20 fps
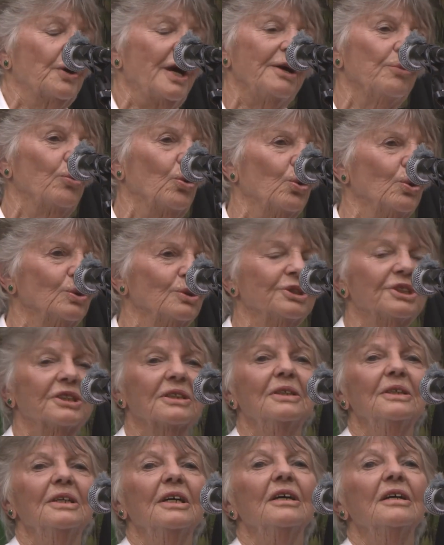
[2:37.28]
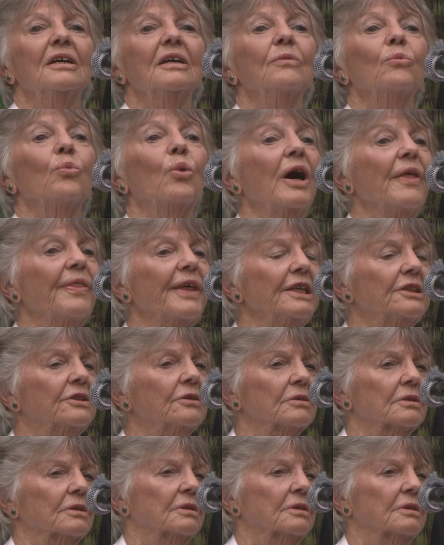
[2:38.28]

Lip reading: Grey Walls, where they